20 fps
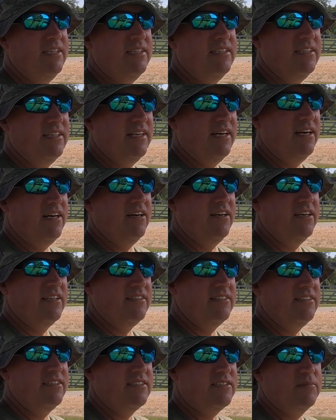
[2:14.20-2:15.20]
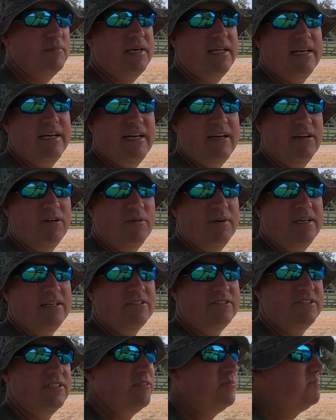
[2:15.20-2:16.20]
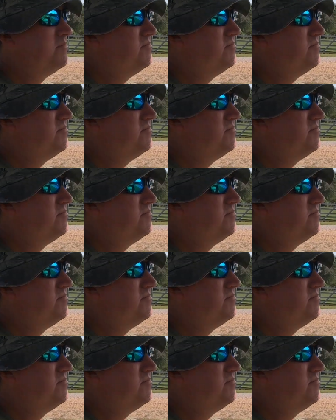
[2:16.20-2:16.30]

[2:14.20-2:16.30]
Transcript: and hauling, it's about an hour round trip